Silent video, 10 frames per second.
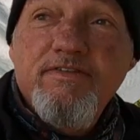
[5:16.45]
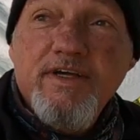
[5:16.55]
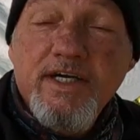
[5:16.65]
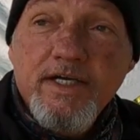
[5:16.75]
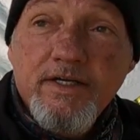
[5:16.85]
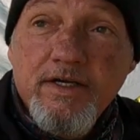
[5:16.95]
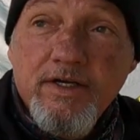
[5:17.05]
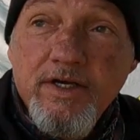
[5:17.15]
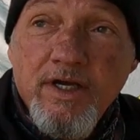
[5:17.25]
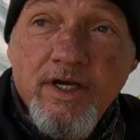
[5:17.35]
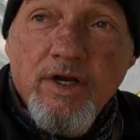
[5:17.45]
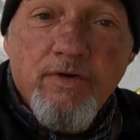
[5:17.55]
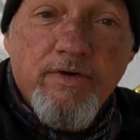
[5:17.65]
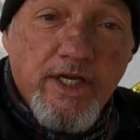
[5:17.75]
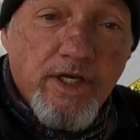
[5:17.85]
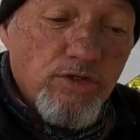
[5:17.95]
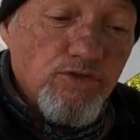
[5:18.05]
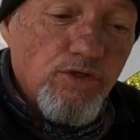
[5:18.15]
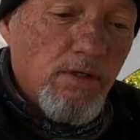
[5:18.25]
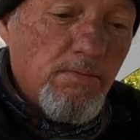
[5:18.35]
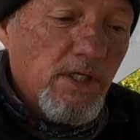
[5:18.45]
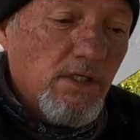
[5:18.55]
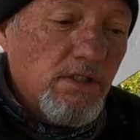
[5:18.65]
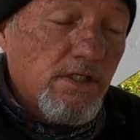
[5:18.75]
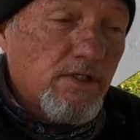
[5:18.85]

flying radio control models.